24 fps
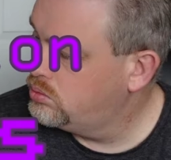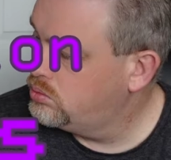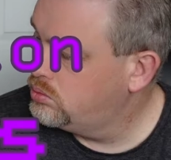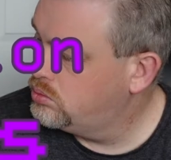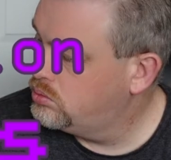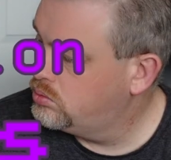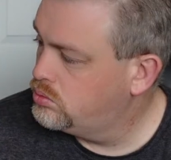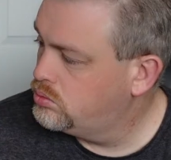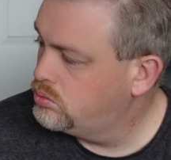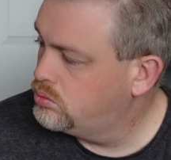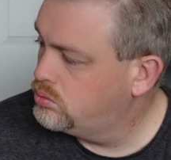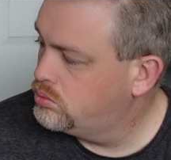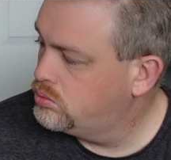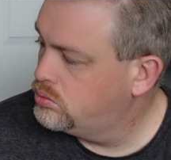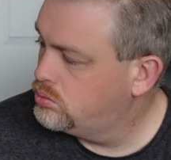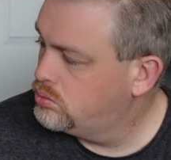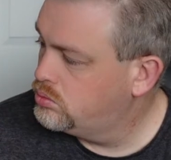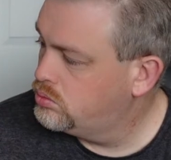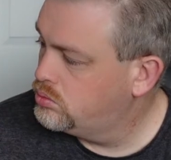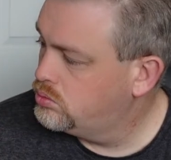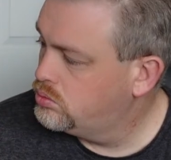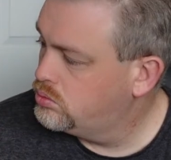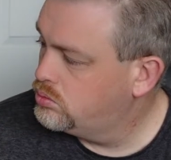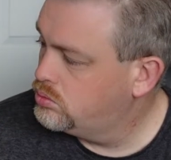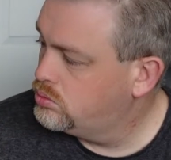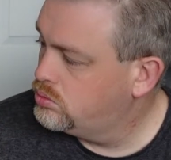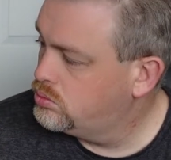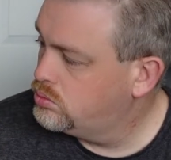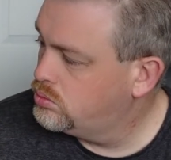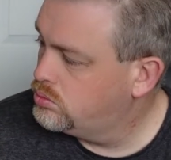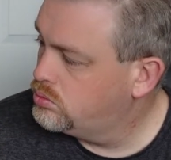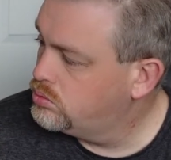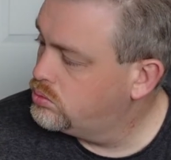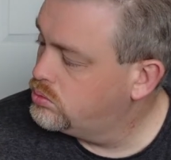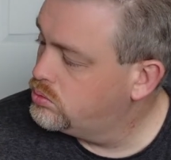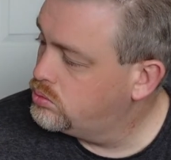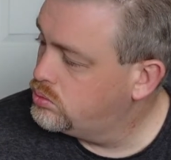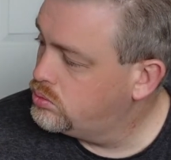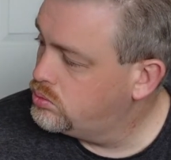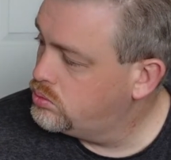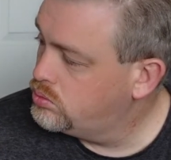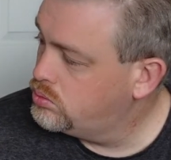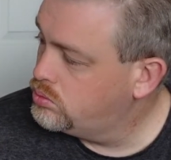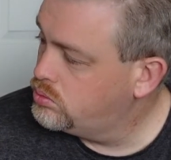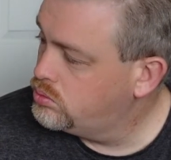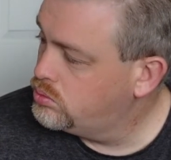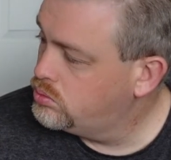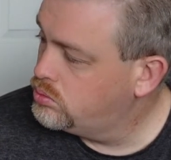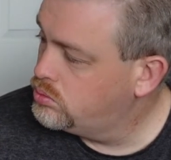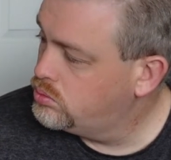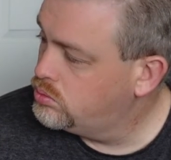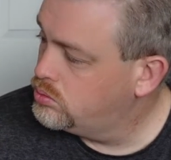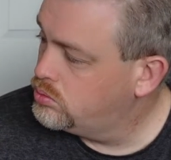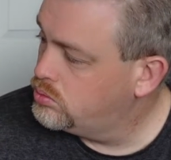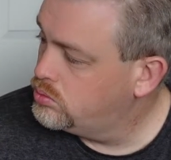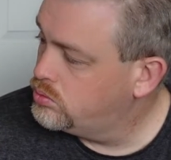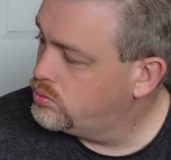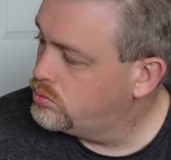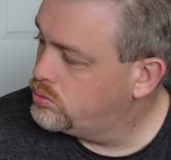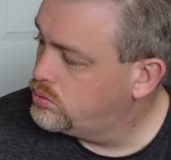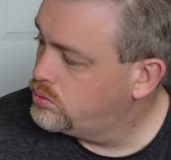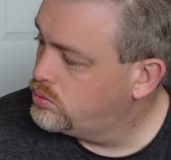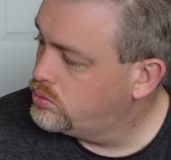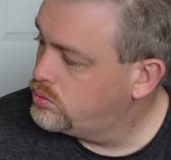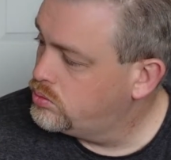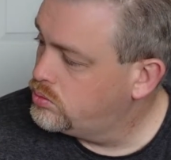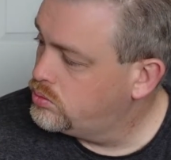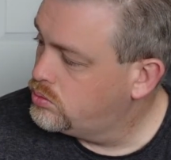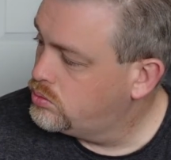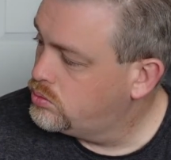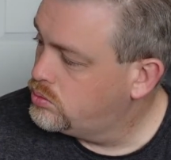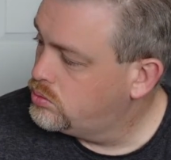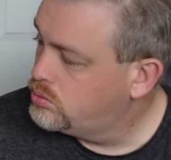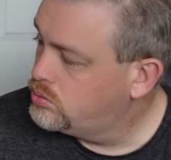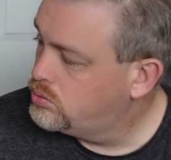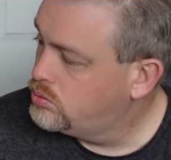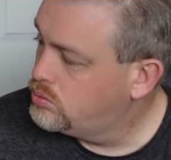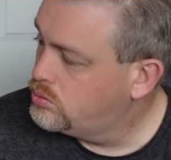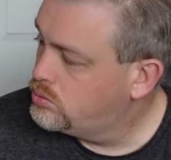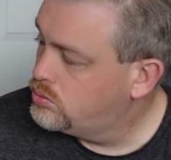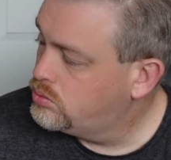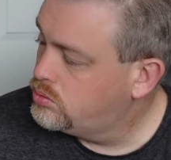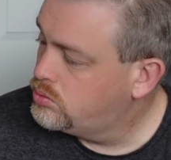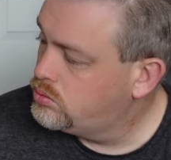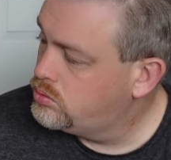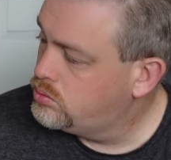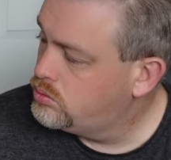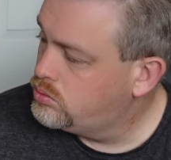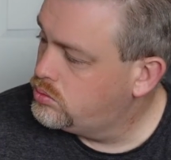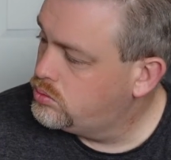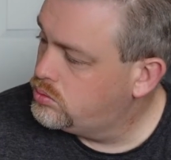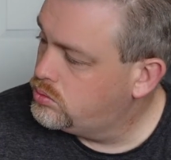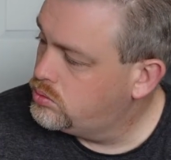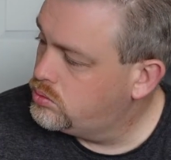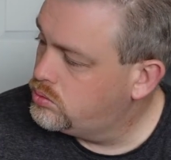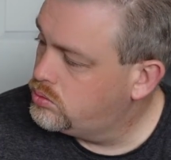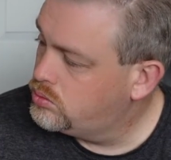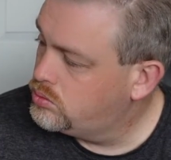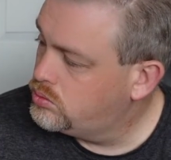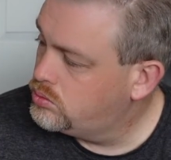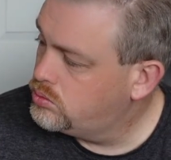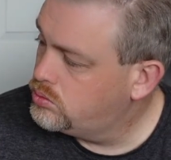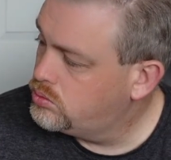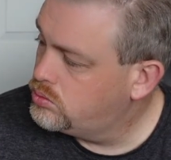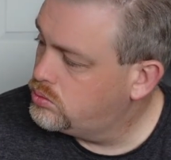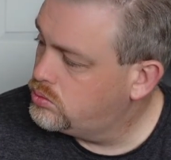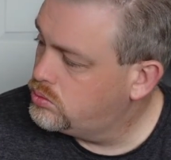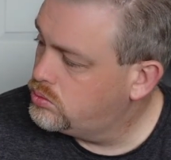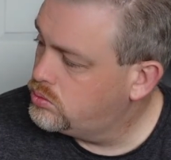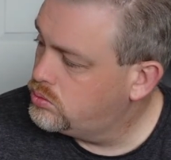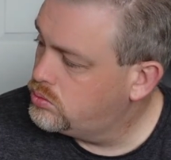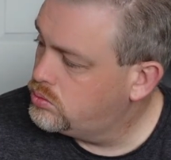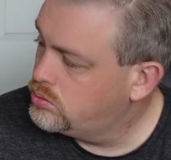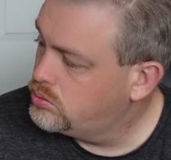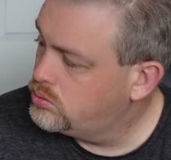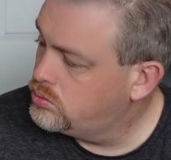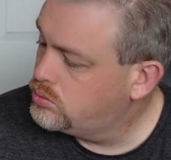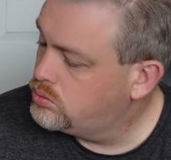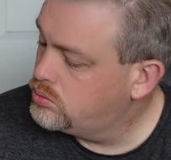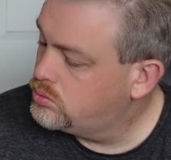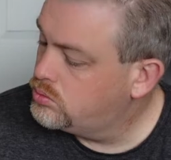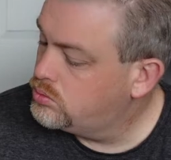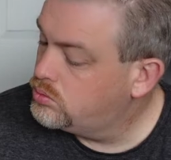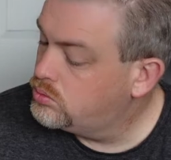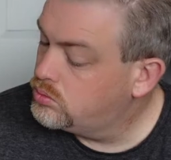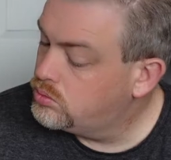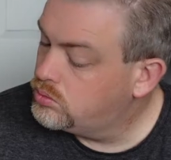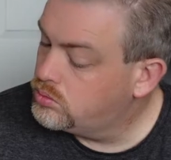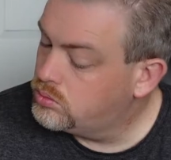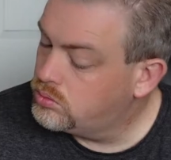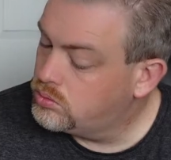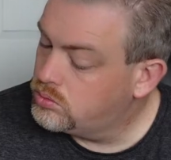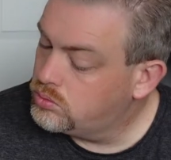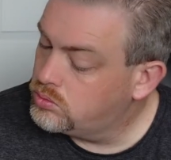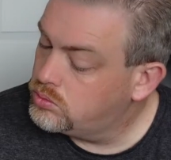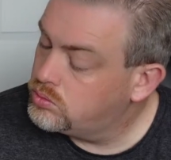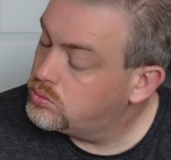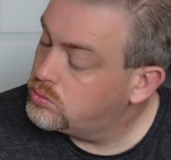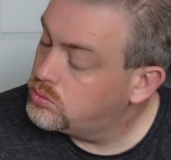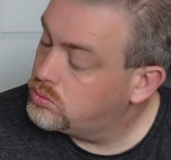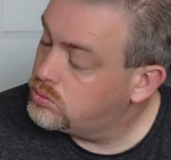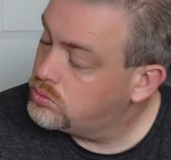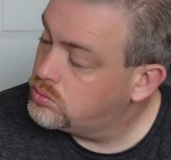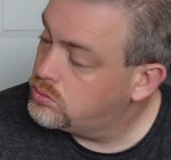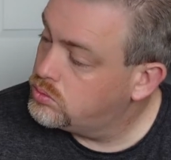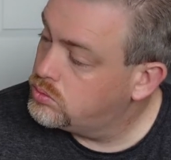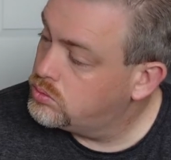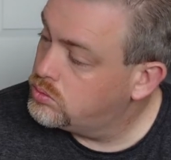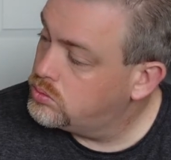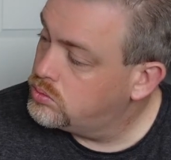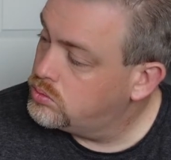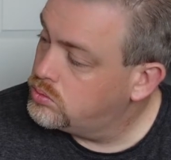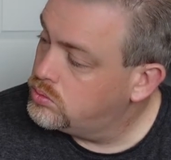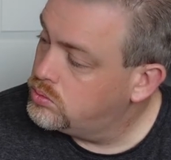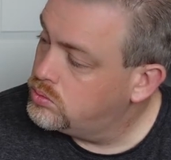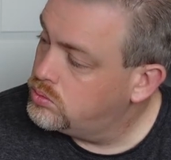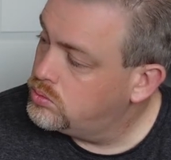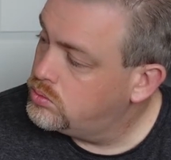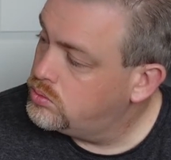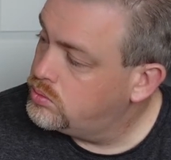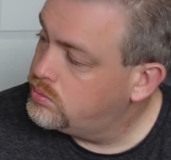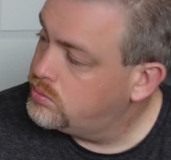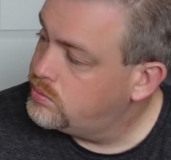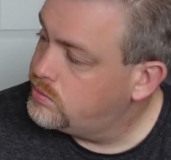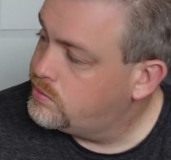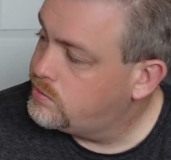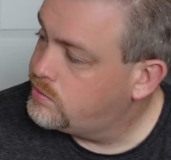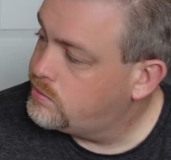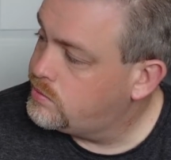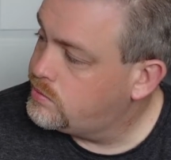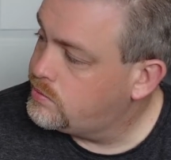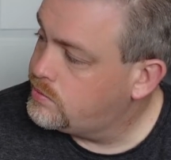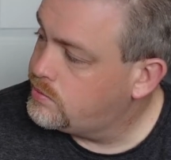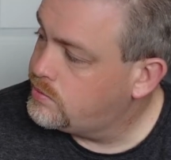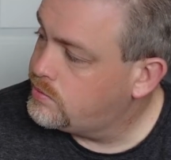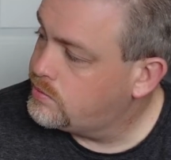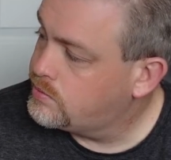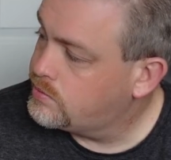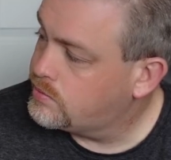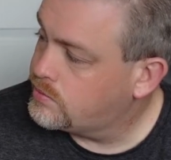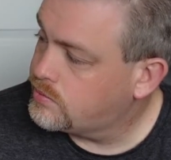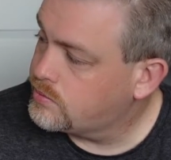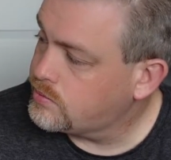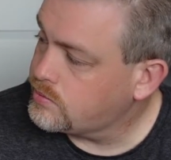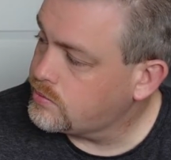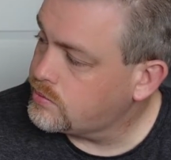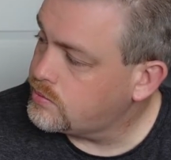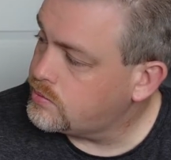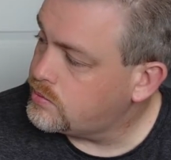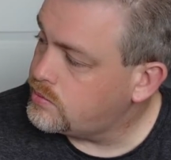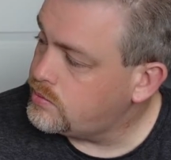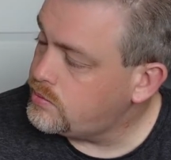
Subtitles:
(not speaking)